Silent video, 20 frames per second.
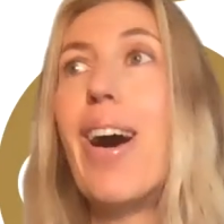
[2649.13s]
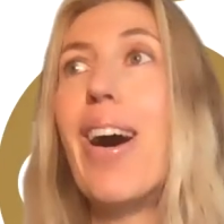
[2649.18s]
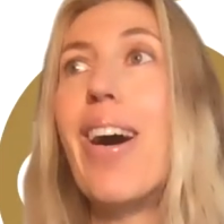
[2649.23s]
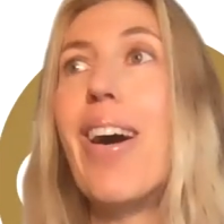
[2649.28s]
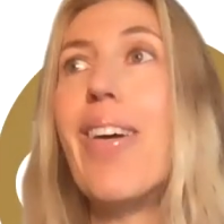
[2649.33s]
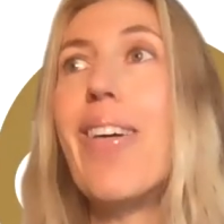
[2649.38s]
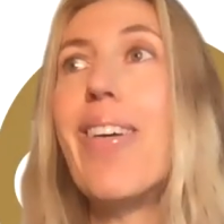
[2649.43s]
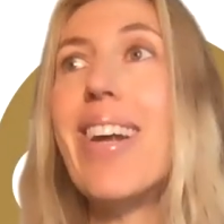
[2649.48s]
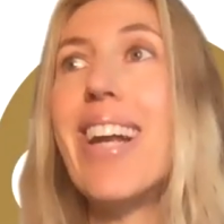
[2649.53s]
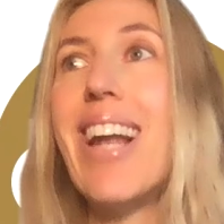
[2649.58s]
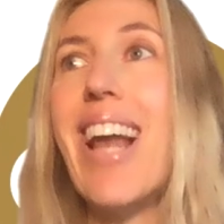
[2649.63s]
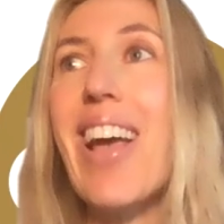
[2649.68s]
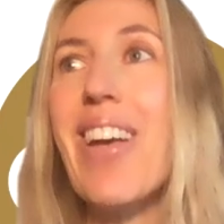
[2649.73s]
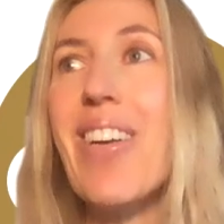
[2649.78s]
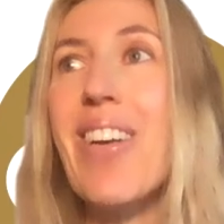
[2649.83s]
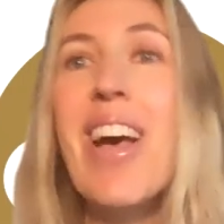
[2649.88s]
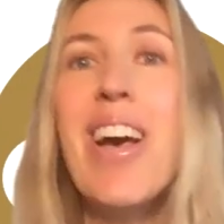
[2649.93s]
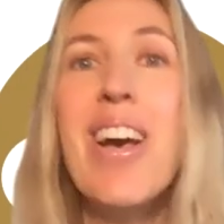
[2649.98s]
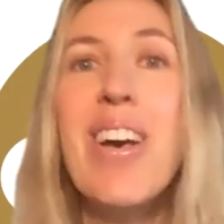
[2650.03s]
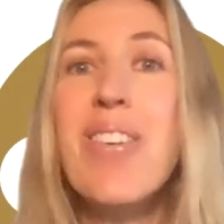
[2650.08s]

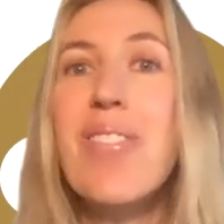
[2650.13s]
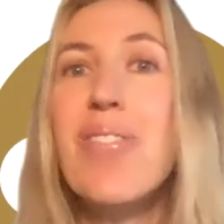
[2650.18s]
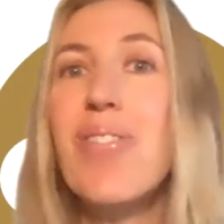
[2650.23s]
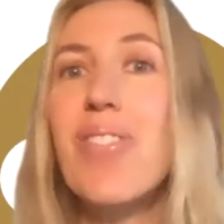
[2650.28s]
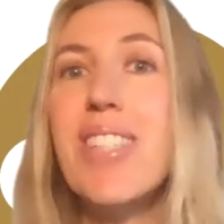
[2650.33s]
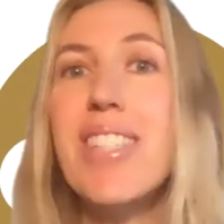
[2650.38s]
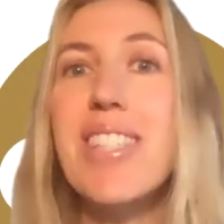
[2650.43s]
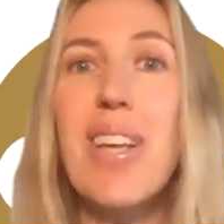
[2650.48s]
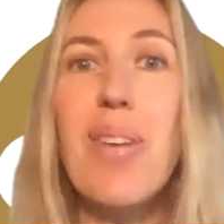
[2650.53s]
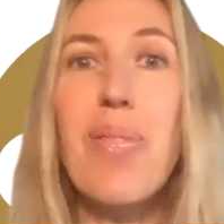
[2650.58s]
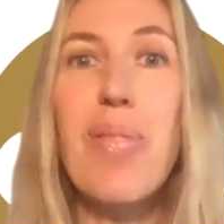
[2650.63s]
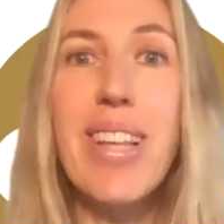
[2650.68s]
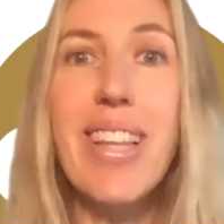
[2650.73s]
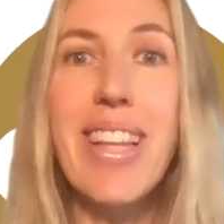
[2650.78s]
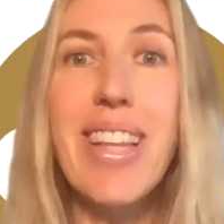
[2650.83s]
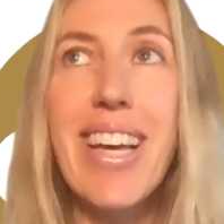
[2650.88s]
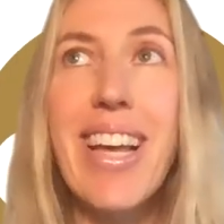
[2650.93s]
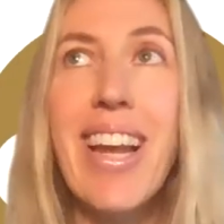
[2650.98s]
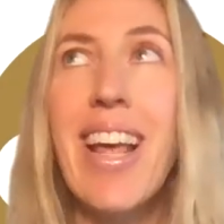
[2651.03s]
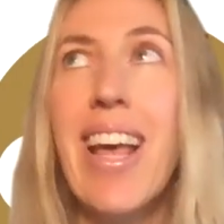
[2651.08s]
Like, for someone
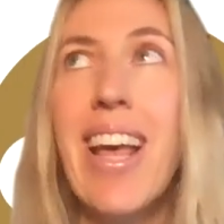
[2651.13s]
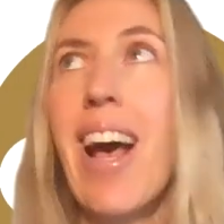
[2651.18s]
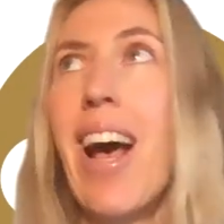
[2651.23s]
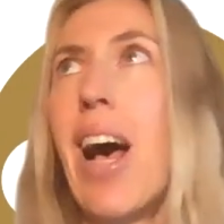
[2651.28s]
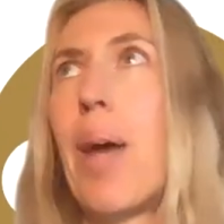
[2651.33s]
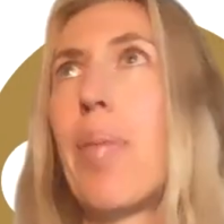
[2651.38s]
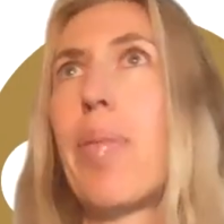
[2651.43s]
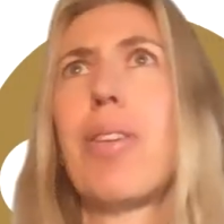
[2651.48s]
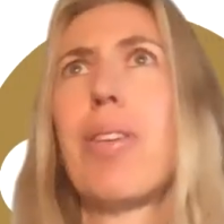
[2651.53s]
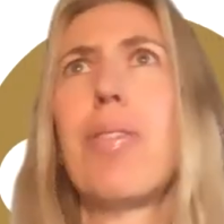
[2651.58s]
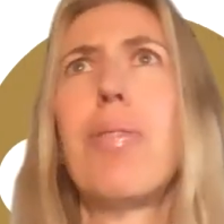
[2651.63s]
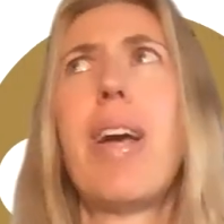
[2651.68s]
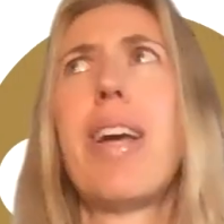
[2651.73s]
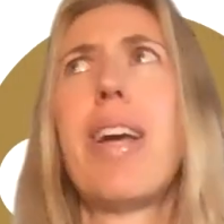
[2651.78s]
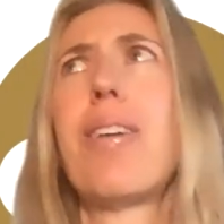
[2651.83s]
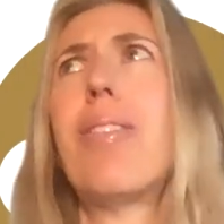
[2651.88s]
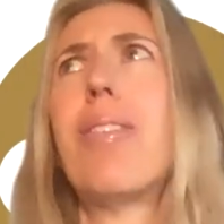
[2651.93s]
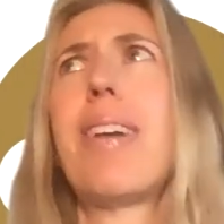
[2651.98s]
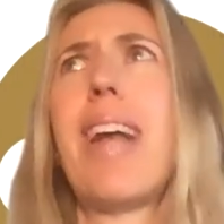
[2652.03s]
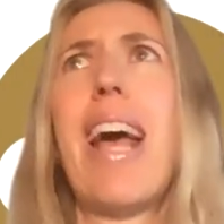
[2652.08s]
that I'm like, oh my
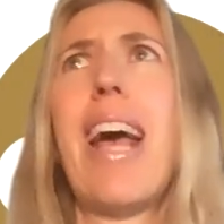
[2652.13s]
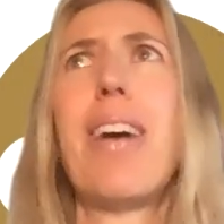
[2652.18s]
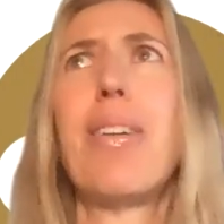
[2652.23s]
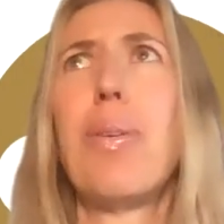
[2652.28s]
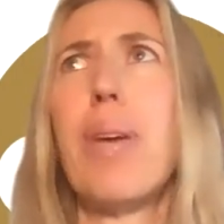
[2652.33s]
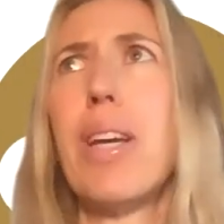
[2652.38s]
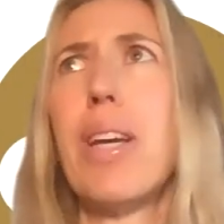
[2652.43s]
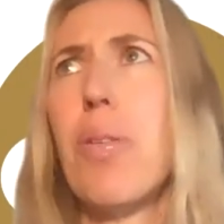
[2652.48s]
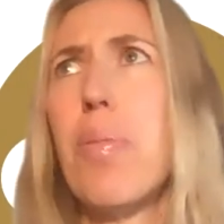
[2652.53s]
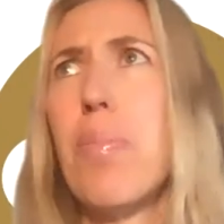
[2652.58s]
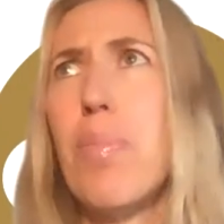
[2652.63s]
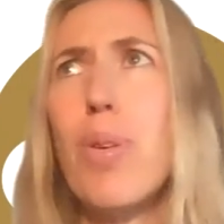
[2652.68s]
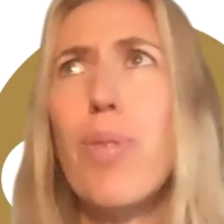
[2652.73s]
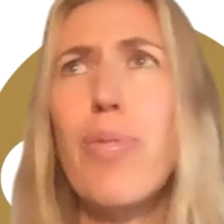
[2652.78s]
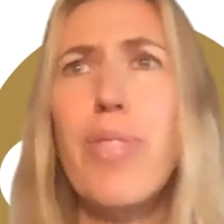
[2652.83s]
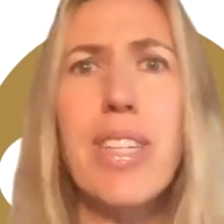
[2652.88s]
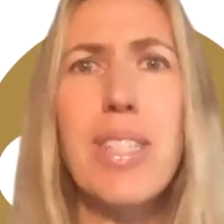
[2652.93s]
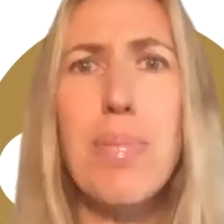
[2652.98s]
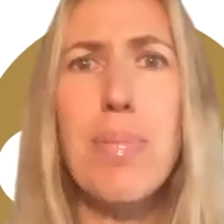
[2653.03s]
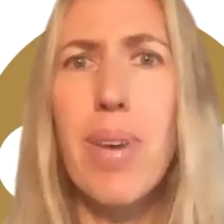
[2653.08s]
God, how do I go and move
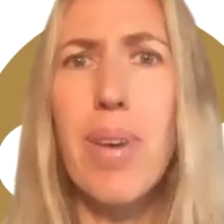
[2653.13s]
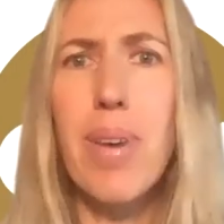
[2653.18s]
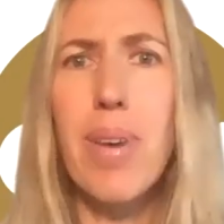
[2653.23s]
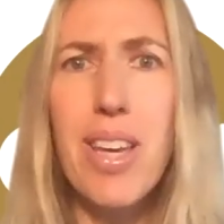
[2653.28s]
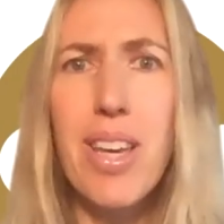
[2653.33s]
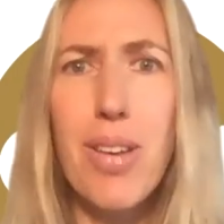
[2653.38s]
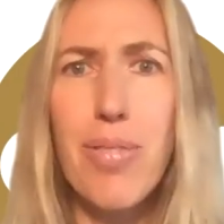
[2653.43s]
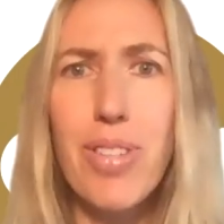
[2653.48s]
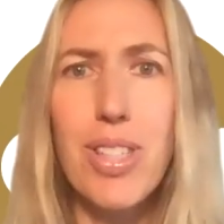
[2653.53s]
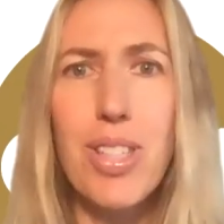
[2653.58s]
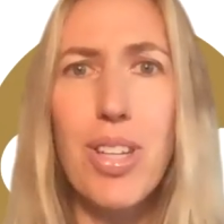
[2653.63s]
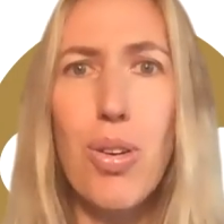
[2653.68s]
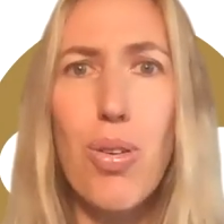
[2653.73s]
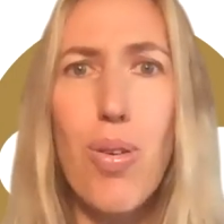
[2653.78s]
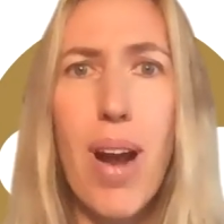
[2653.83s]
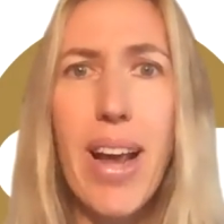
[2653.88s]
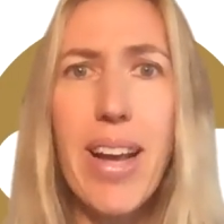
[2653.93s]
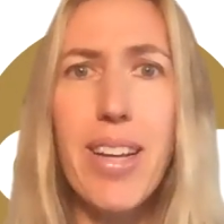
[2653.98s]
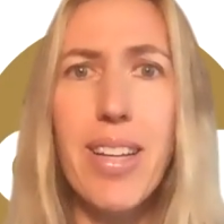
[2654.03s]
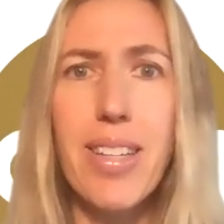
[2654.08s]
this money over to
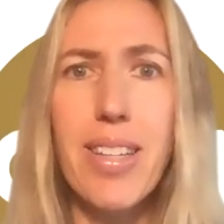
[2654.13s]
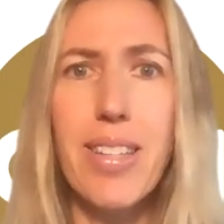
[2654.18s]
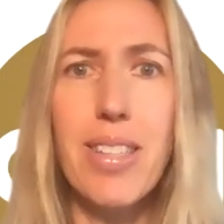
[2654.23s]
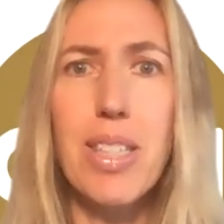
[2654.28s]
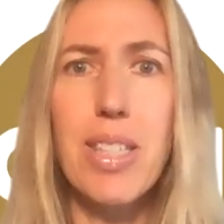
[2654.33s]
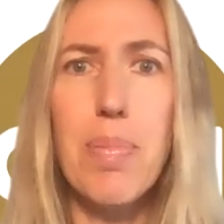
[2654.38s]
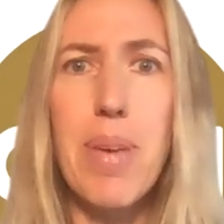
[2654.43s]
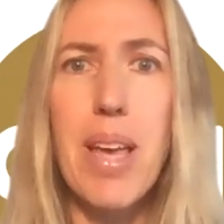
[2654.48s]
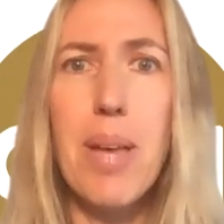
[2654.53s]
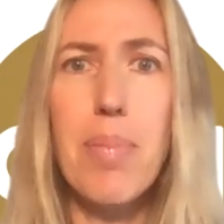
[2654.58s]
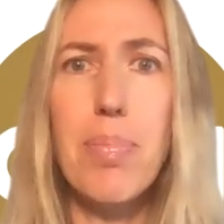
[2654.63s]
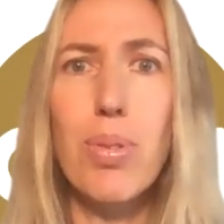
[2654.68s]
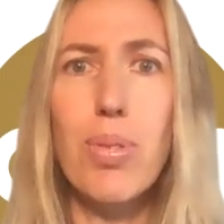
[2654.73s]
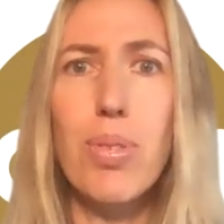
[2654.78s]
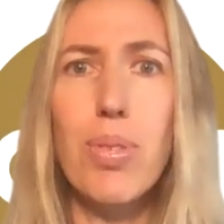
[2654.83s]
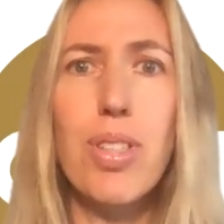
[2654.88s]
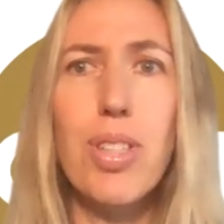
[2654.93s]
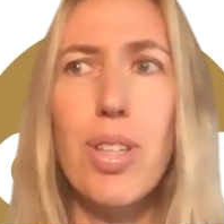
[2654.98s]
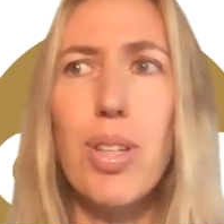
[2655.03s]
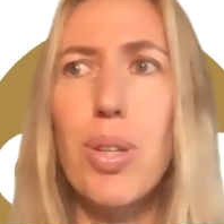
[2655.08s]
Kraken to be able
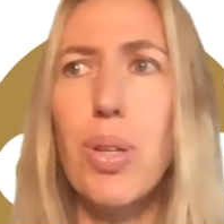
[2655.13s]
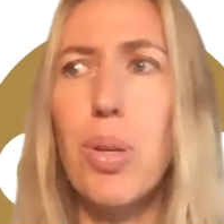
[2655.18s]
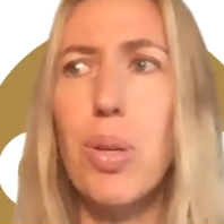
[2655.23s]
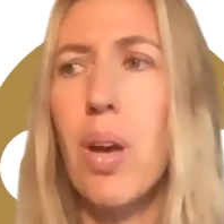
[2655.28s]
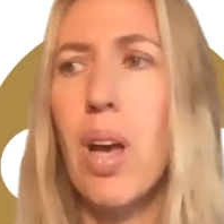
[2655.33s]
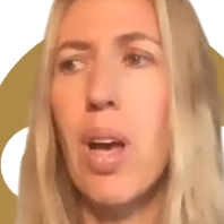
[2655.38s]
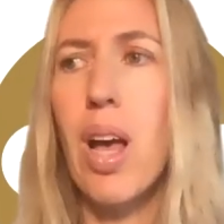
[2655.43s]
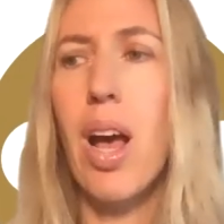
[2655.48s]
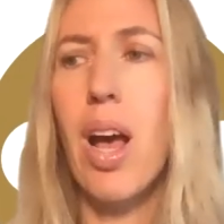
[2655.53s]
to